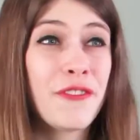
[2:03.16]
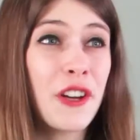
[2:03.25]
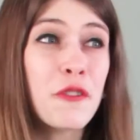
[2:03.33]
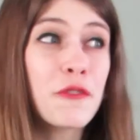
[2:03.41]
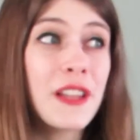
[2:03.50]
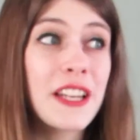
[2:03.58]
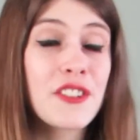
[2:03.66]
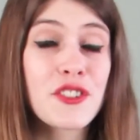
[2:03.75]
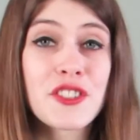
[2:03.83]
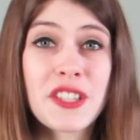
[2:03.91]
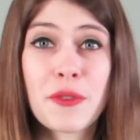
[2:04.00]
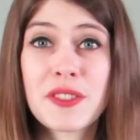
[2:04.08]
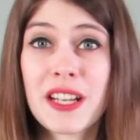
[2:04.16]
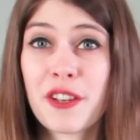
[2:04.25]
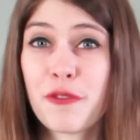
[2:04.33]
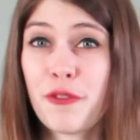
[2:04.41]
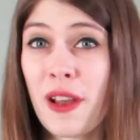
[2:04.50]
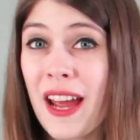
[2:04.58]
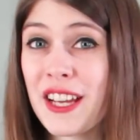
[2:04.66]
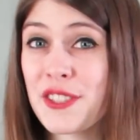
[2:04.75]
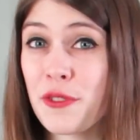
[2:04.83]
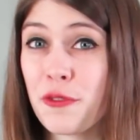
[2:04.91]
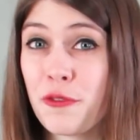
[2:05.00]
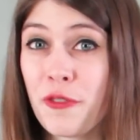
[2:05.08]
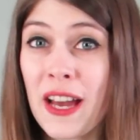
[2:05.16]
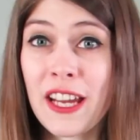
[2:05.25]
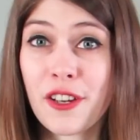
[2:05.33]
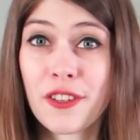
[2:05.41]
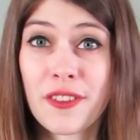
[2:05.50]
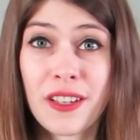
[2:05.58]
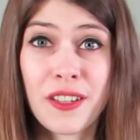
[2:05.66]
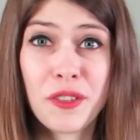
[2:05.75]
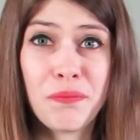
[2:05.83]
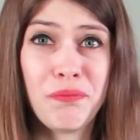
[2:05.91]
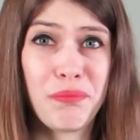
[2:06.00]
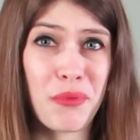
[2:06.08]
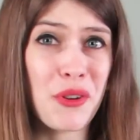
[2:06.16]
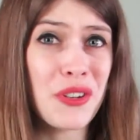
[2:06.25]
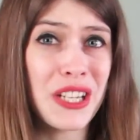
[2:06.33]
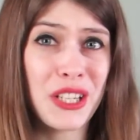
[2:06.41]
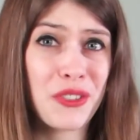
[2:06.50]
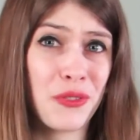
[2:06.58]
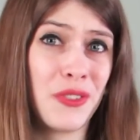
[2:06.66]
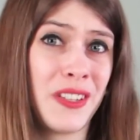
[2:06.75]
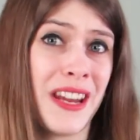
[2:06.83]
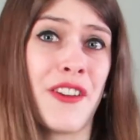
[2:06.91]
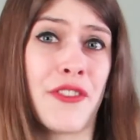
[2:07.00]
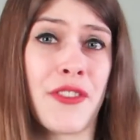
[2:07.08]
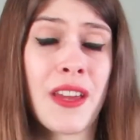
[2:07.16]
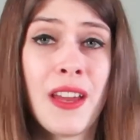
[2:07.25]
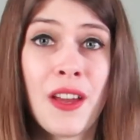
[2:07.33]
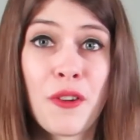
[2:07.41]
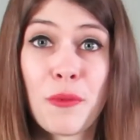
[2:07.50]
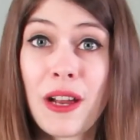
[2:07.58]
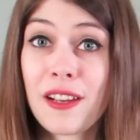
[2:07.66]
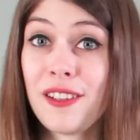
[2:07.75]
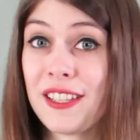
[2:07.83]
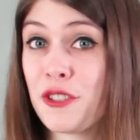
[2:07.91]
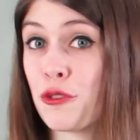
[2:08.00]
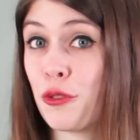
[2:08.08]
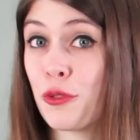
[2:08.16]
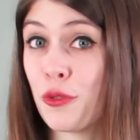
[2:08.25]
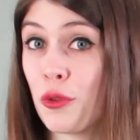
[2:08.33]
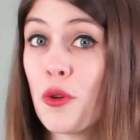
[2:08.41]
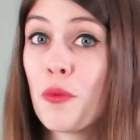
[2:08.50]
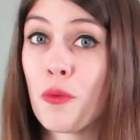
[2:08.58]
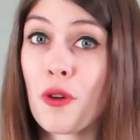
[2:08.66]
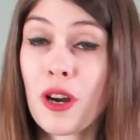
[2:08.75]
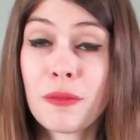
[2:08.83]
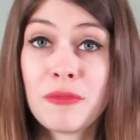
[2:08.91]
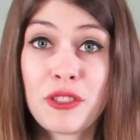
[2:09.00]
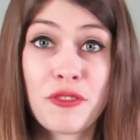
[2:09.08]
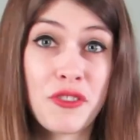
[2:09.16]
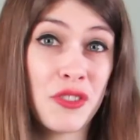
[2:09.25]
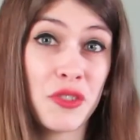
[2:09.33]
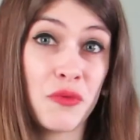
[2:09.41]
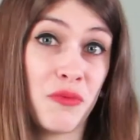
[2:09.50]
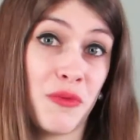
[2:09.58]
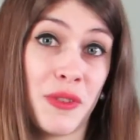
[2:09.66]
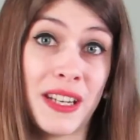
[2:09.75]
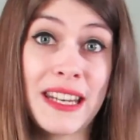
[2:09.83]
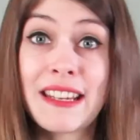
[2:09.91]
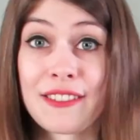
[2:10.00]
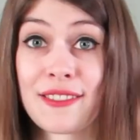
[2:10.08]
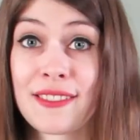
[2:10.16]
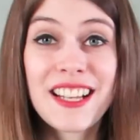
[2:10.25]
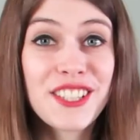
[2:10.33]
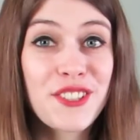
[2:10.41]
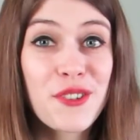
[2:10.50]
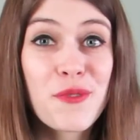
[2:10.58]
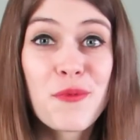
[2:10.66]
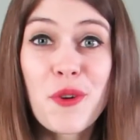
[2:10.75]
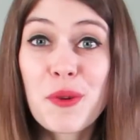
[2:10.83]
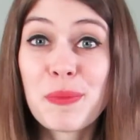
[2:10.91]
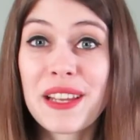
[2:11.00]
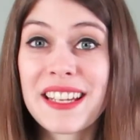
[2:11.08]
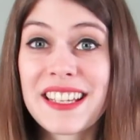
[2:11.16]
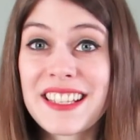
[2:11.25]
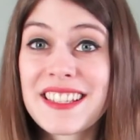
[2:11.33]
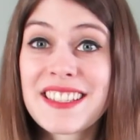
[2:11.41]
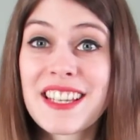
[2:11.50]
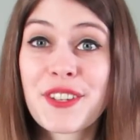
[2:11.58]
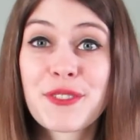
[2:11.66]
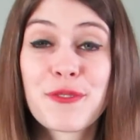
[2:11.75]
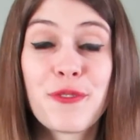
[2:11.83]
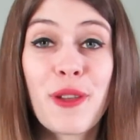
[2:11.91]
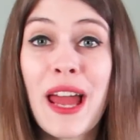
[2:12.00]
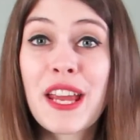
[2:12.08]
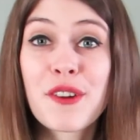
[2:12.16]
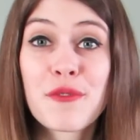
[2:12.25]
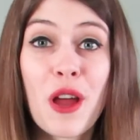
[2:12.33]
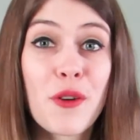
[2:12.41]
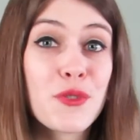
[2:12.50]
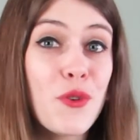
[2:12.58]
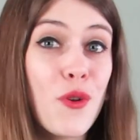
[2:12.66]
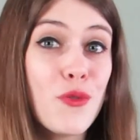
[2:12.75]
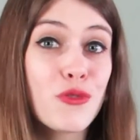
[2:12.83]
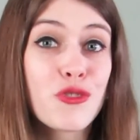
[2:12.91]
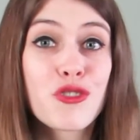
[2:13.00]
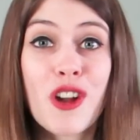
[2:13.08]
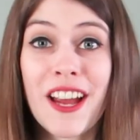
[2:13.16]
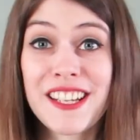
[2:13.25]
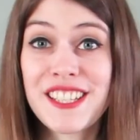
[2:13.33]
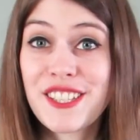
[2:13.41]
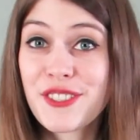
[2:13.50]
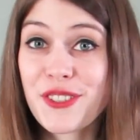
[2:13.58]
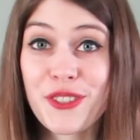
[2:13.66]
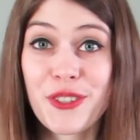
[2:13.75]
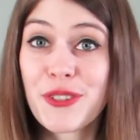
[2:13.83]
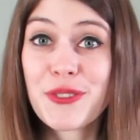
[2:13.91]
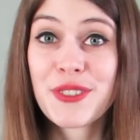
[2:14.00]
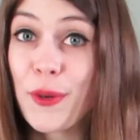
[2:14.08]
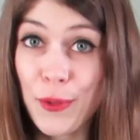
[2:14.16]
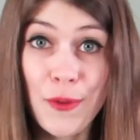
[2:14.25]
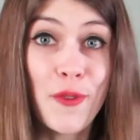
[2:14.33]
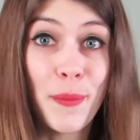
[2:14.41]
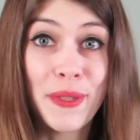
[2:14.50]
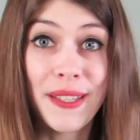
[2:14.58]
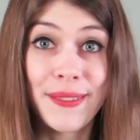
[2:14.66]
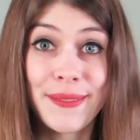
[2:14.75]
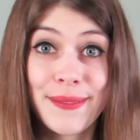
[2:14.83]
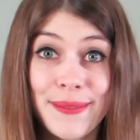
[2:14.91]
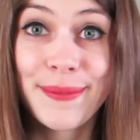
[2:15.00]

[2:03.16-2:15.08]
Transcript: Firefly just sounds like flies on fire, they're burning to death, while little glowworm is just what it is. Little worm-like insects flying around all shiny and cute. Glühwürmchen.